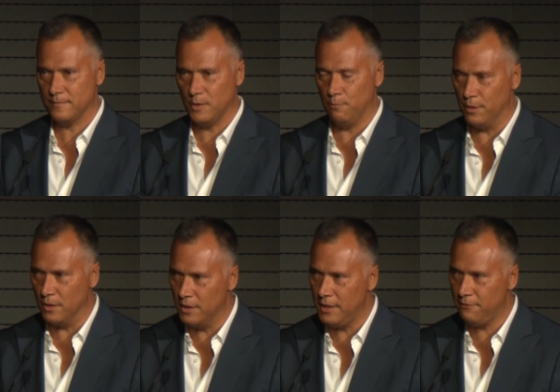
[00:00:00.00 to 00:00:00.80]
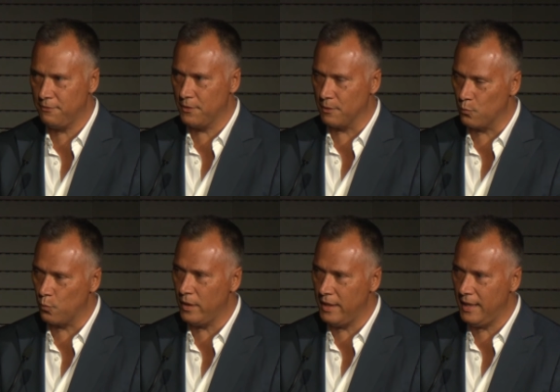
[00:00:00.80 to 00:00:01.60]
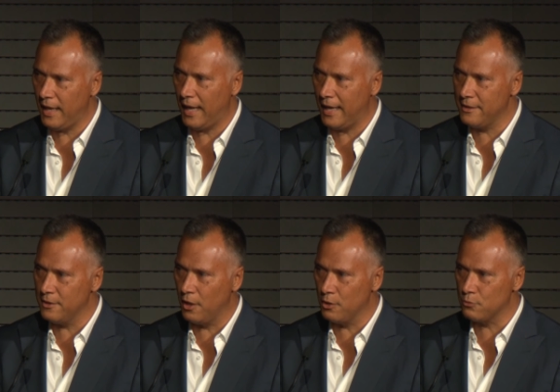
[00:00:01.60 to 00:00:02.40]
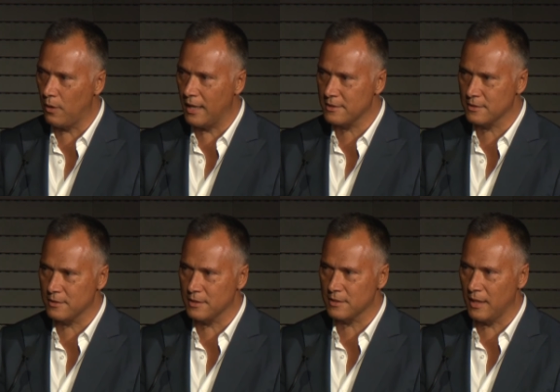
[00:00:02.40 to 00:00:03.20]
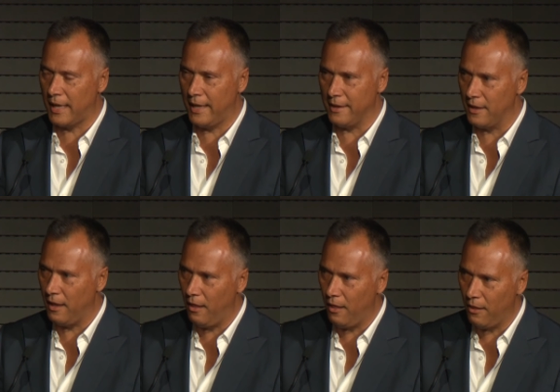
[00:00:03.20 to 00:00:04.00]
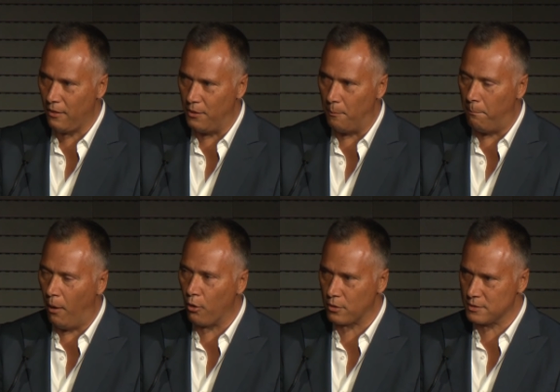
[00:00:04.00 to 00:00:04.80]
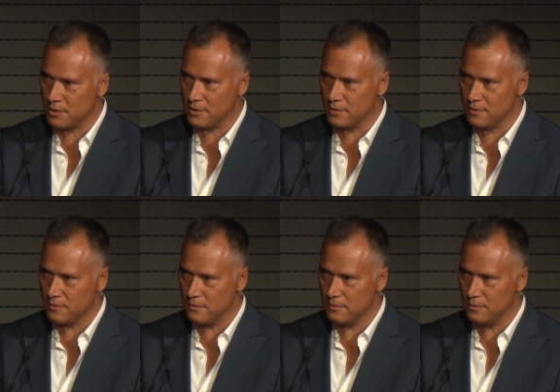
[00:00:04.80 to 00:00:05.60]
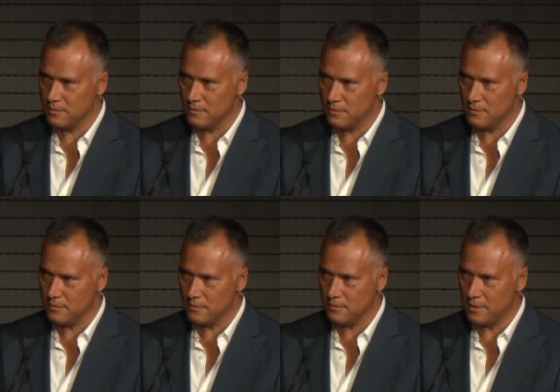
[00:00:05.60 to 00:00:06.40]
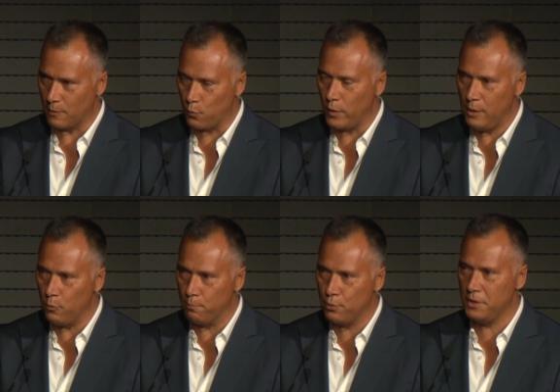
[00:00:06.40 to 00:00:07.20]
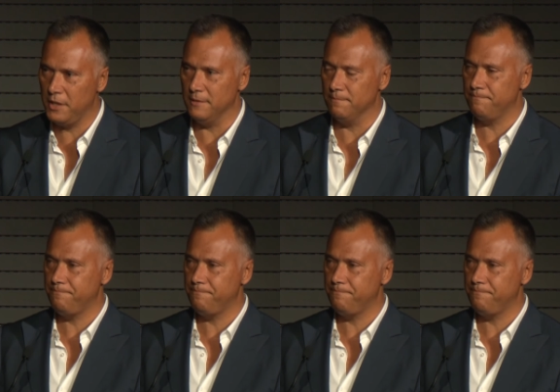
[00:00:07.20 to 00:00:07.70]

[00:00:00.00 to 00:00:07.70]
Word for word: the belief that we had no rights to this land, the box that we were put in.